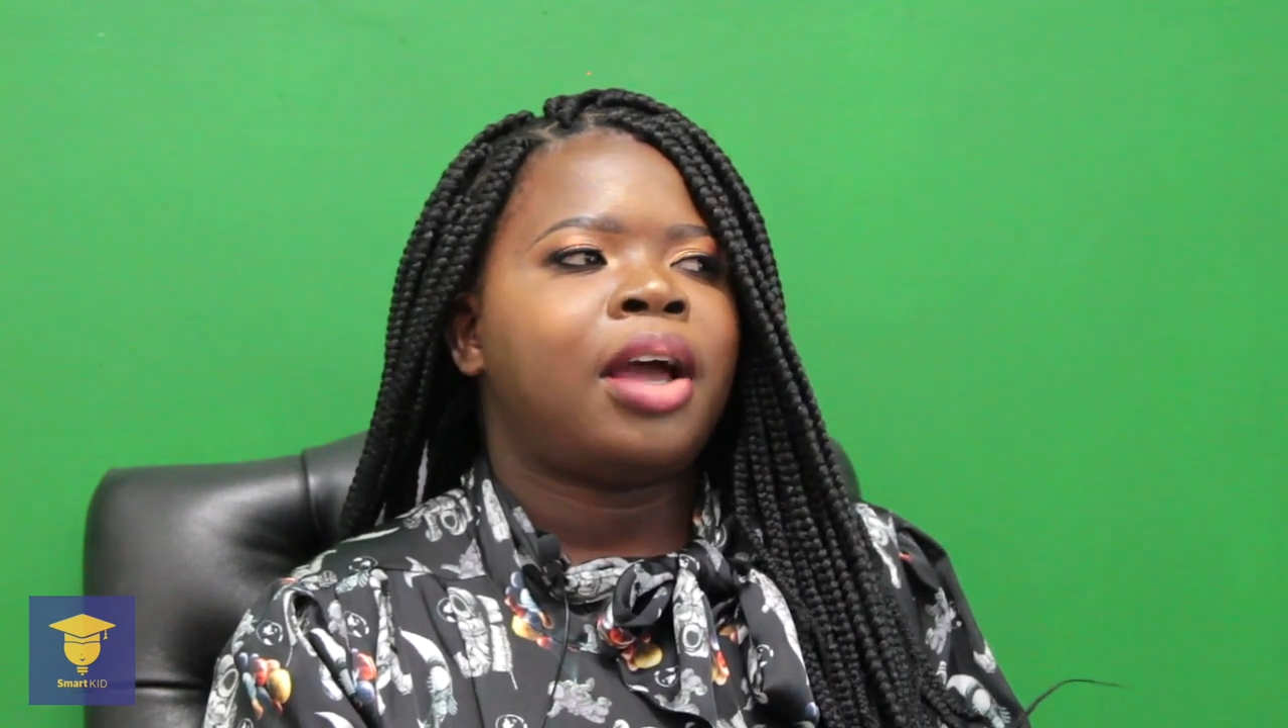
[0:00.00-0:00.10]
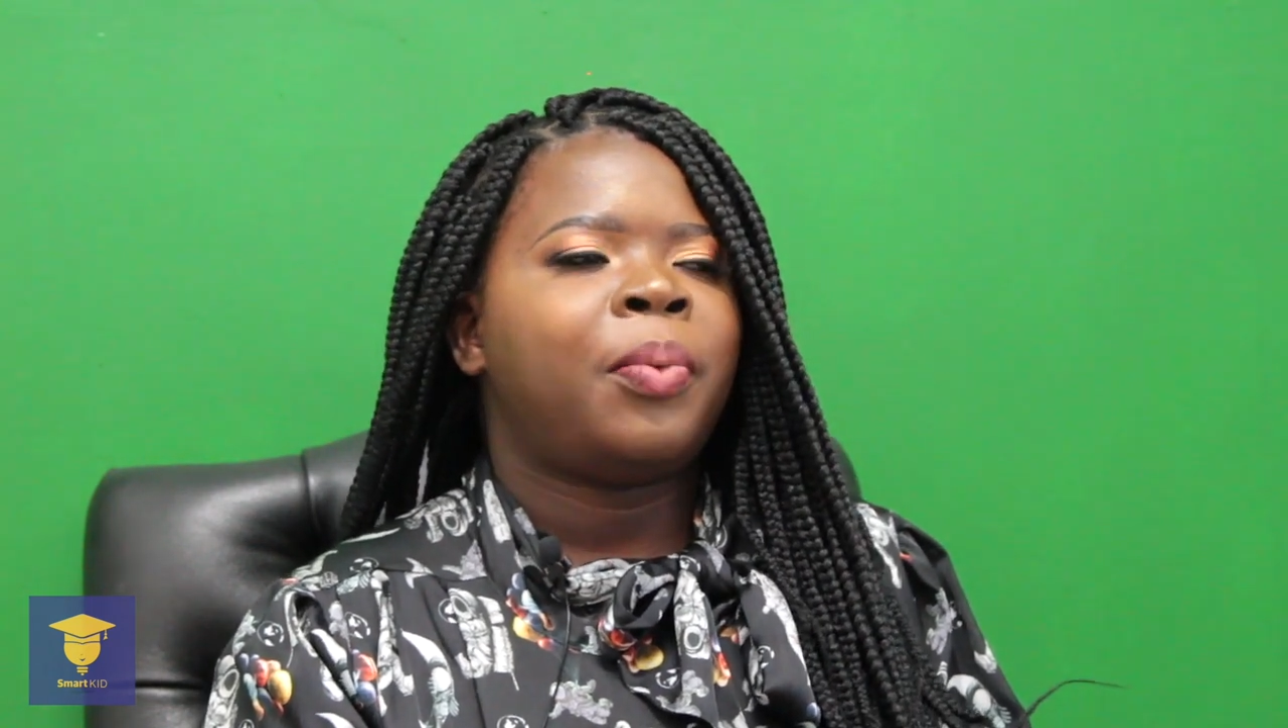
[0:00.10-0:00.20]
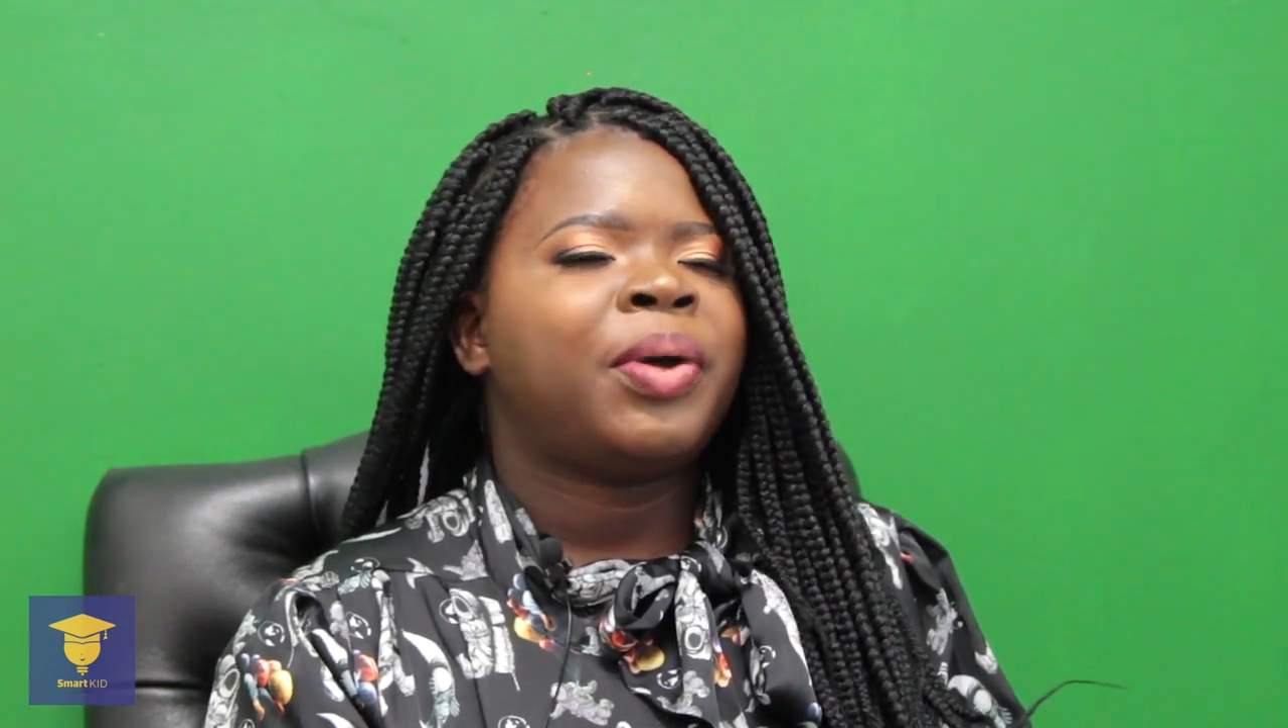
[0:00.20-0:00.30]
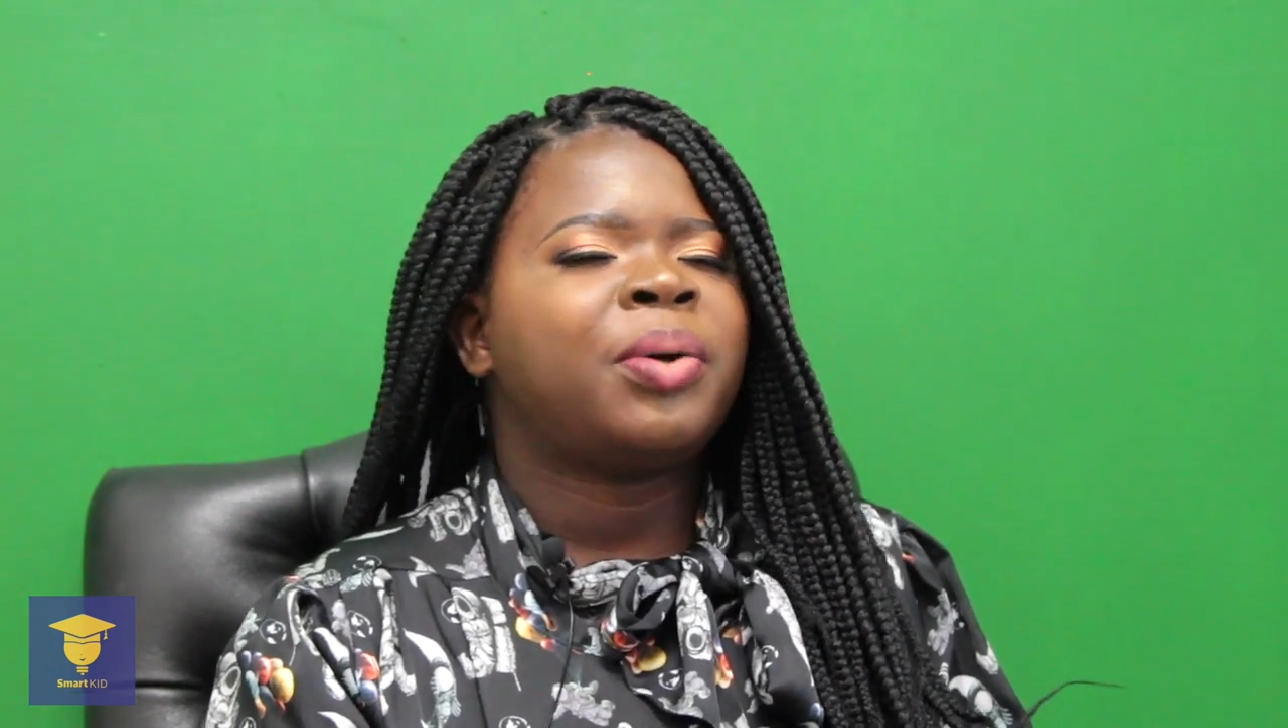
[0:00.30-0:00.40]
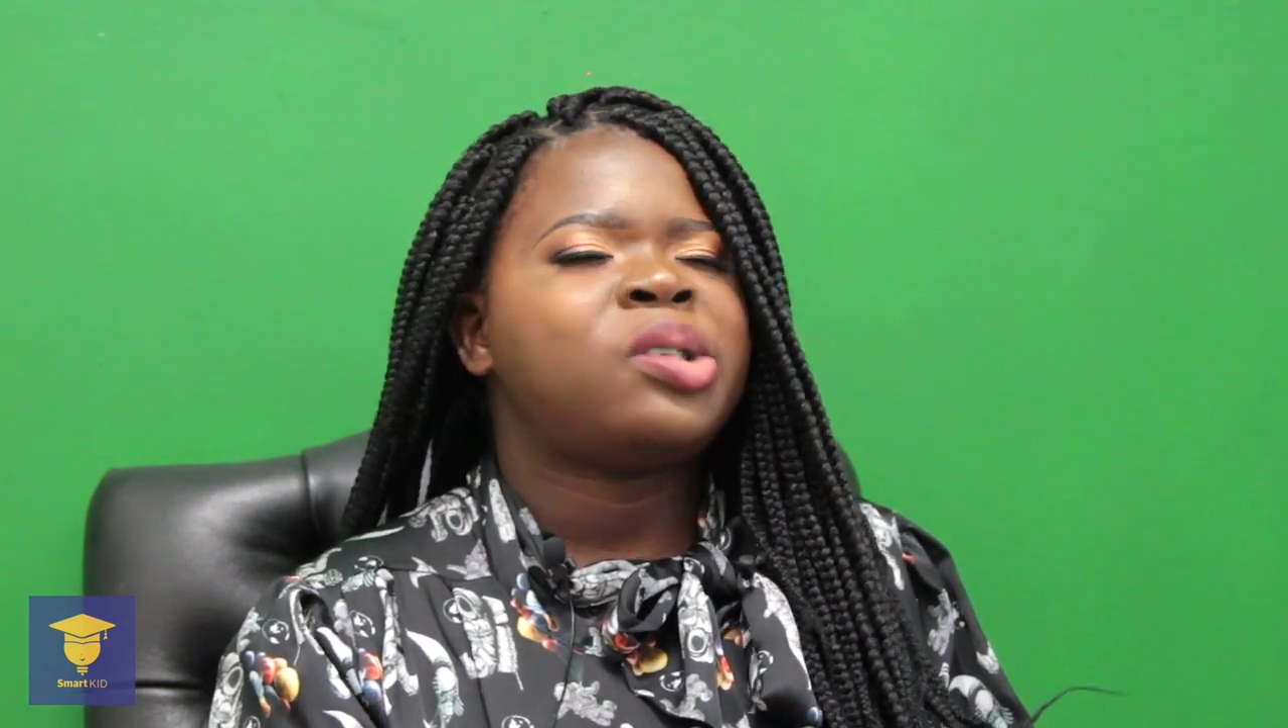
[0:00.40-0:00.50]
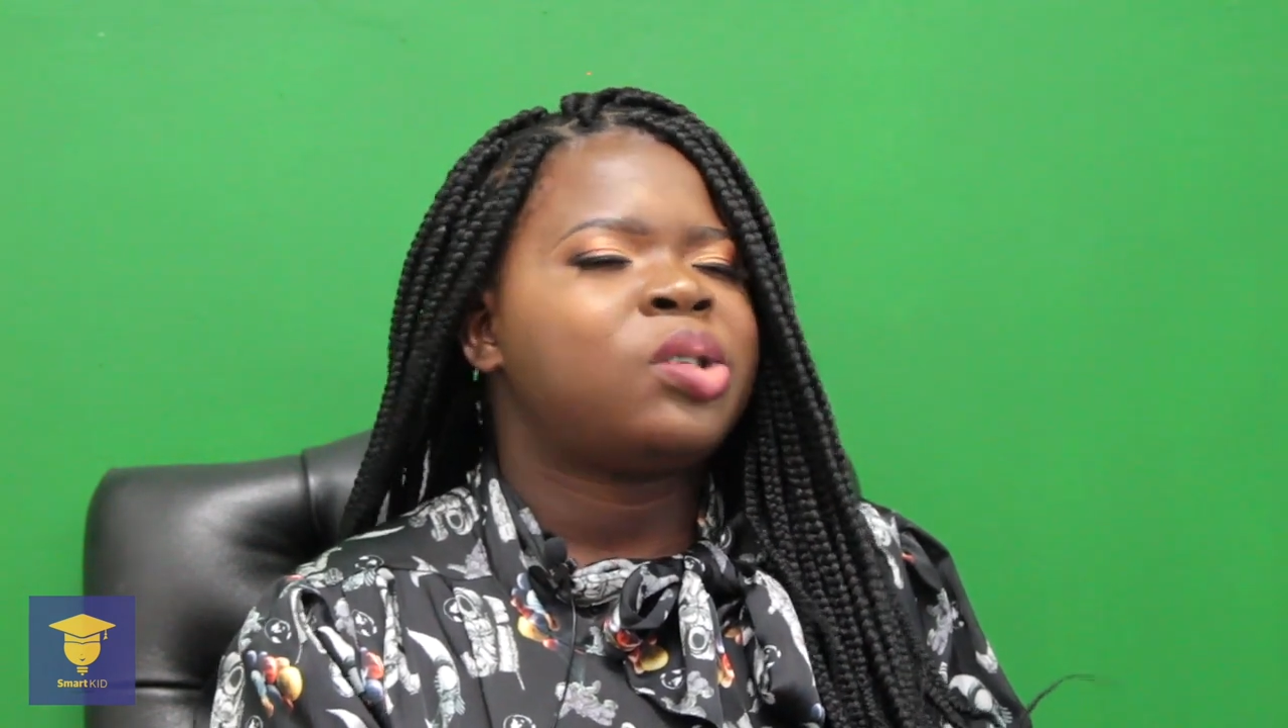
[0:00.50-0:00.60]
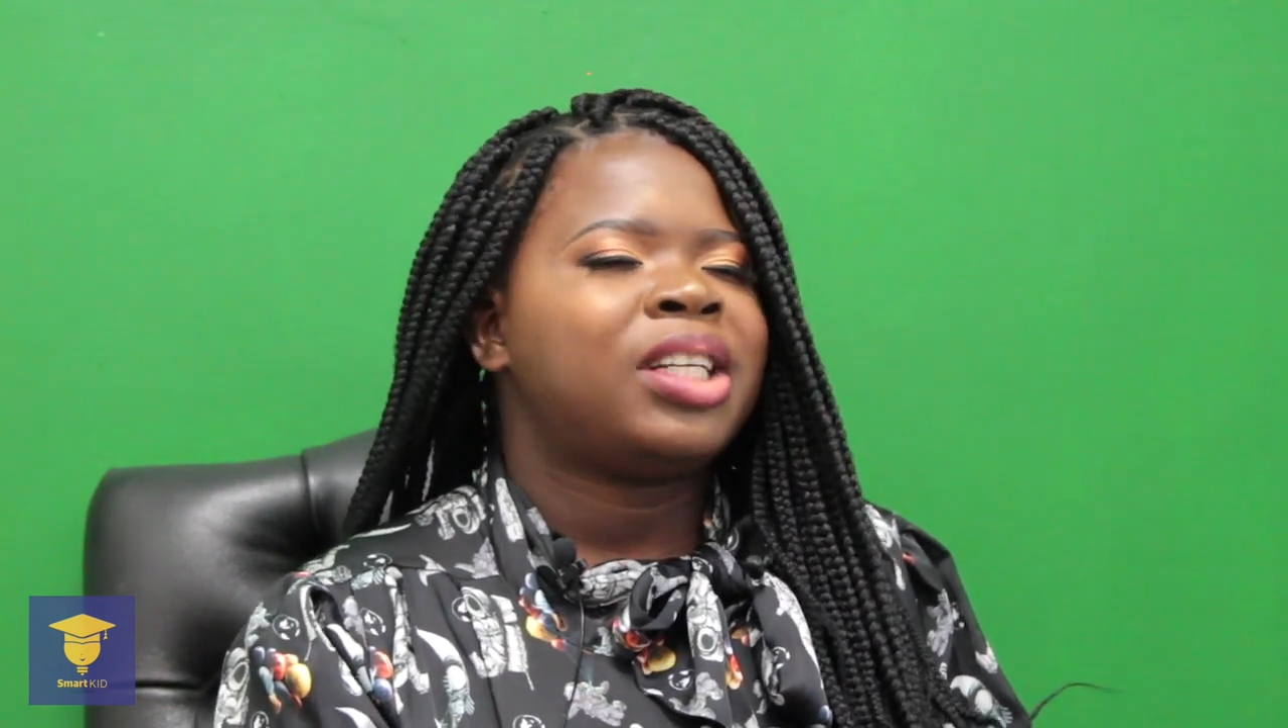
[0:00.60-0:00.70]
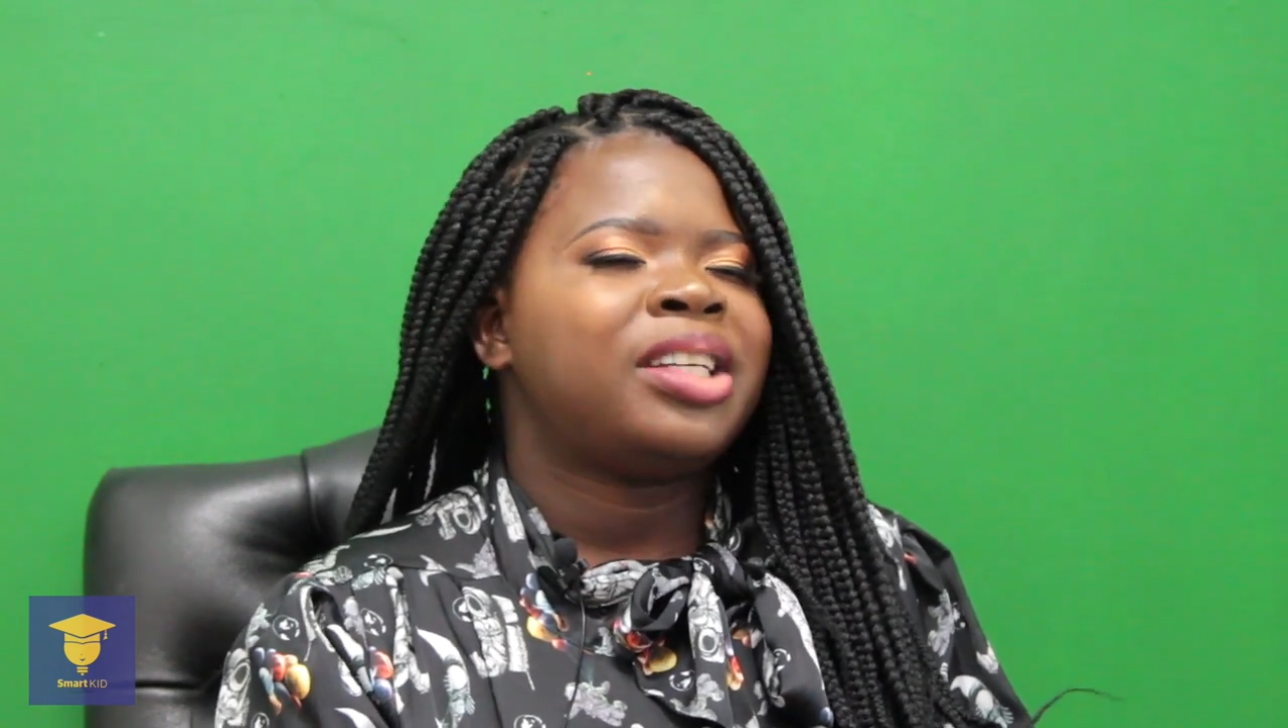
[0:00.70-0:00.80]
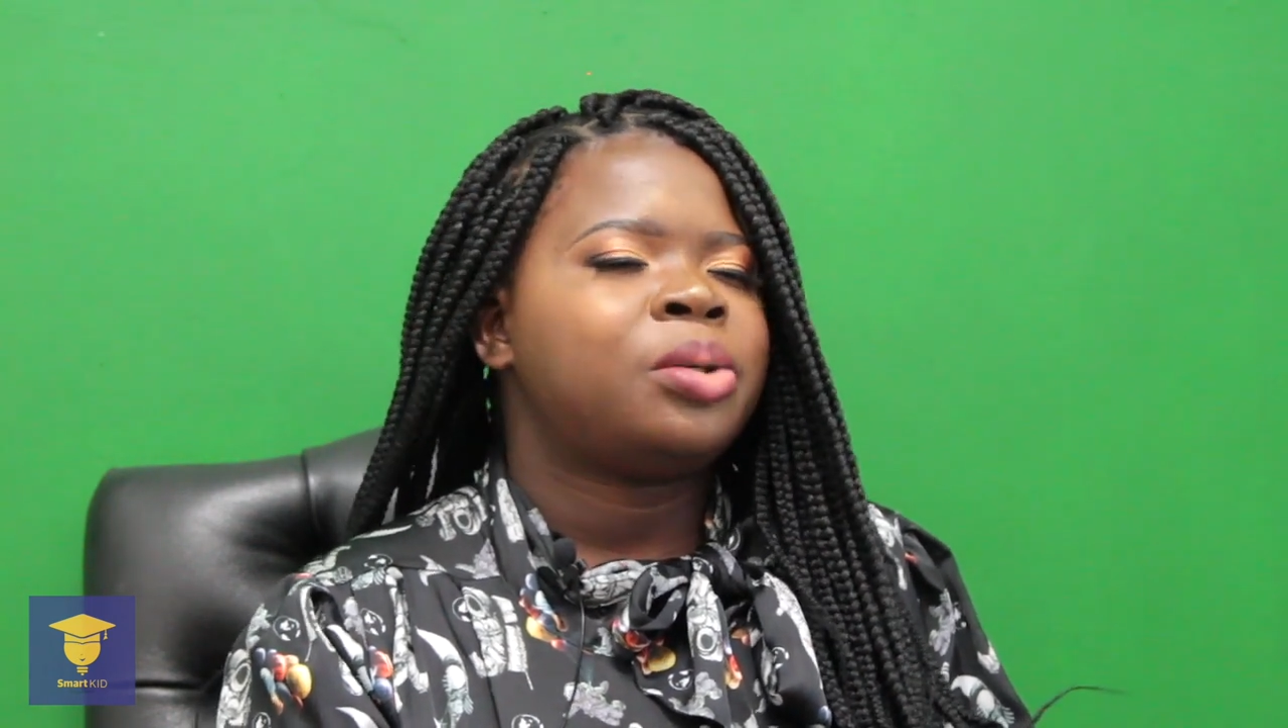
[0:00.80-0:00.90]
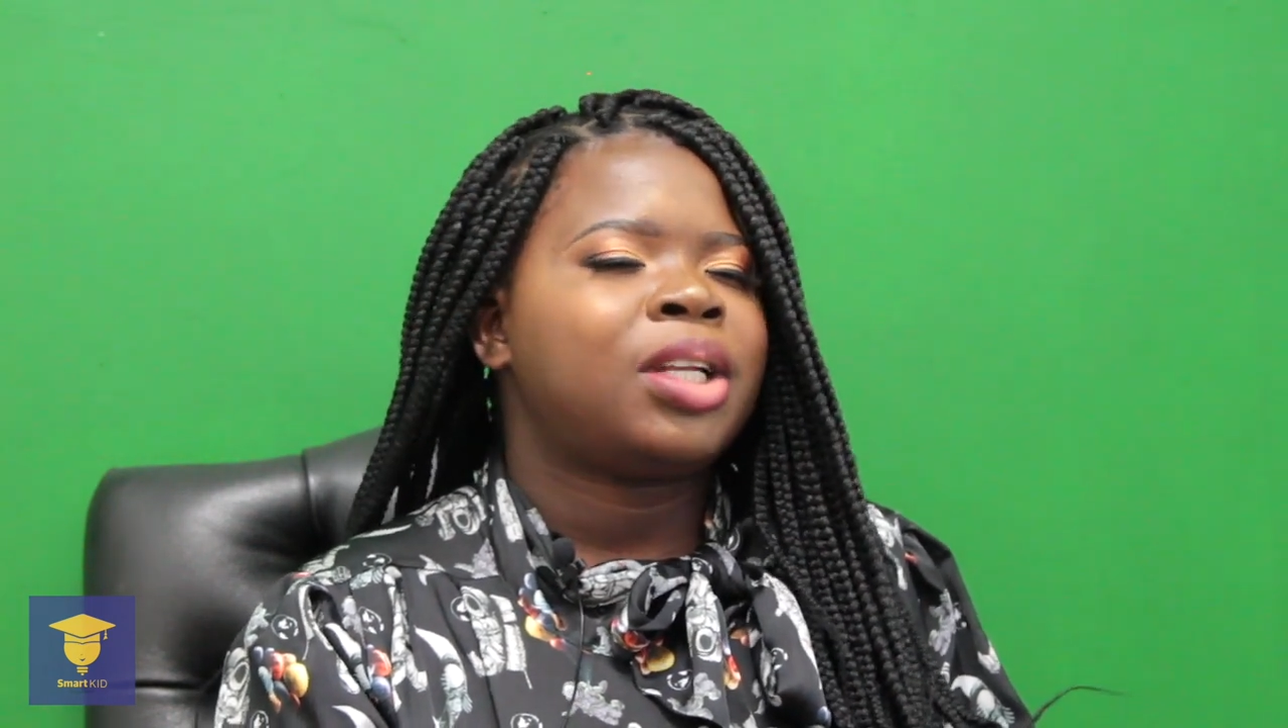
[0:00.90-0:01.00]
we couldn't really